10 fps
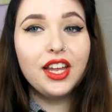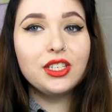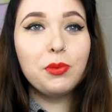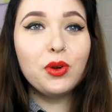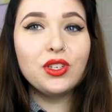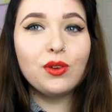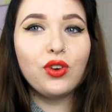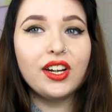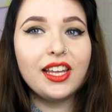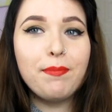So because I'm
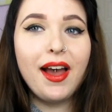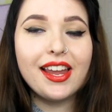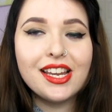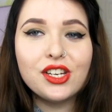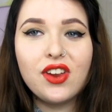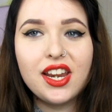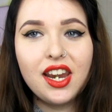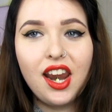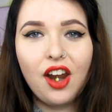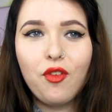trying to get back into
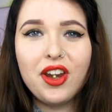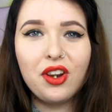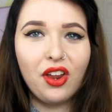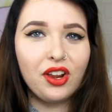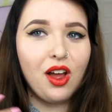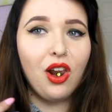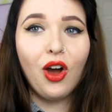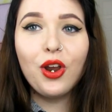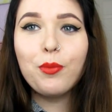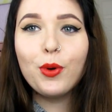reading and reading like a
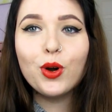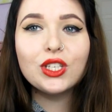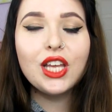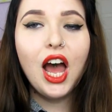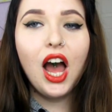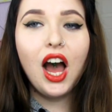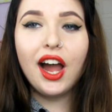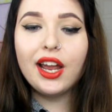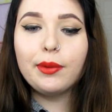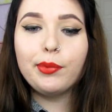lot of books,
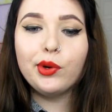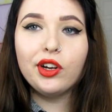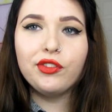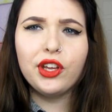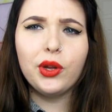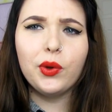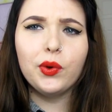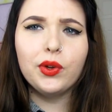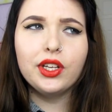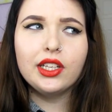I bought a few.
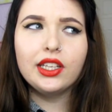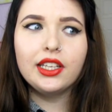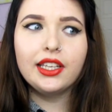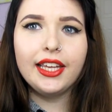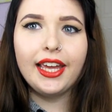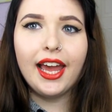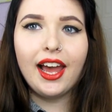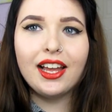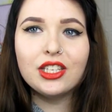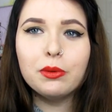
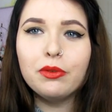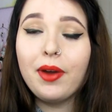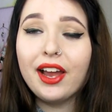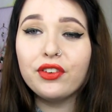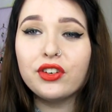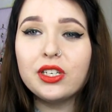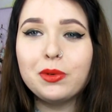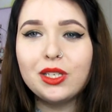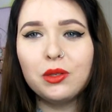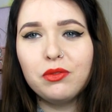Yeah, some of them I had for
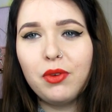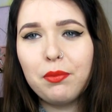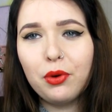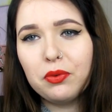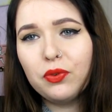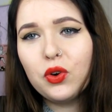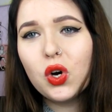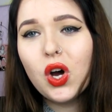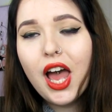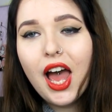Christmas, some of them I bought
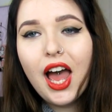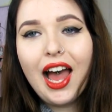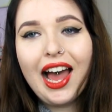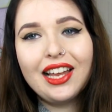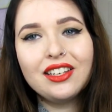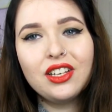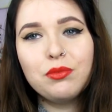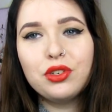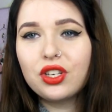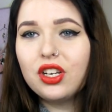before, and I'm
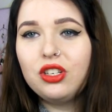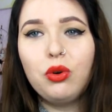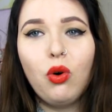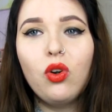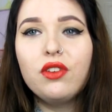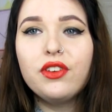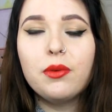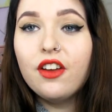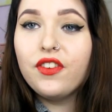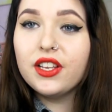just going to do a haul of them.
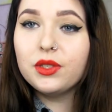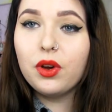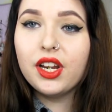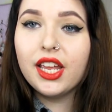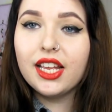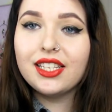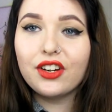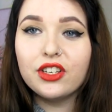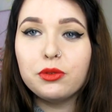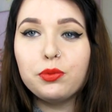First one is a
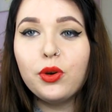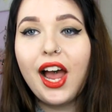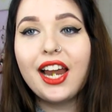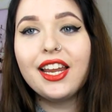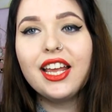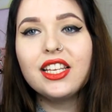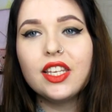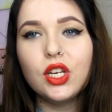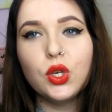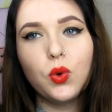Christmas book, and it is the
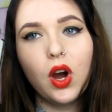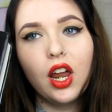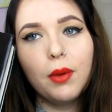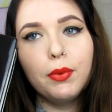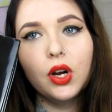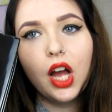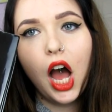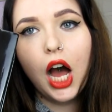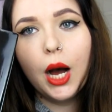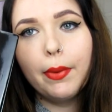new Twilight book.
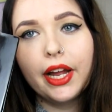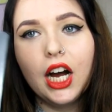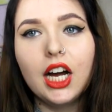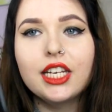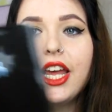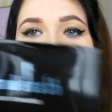Oh my god.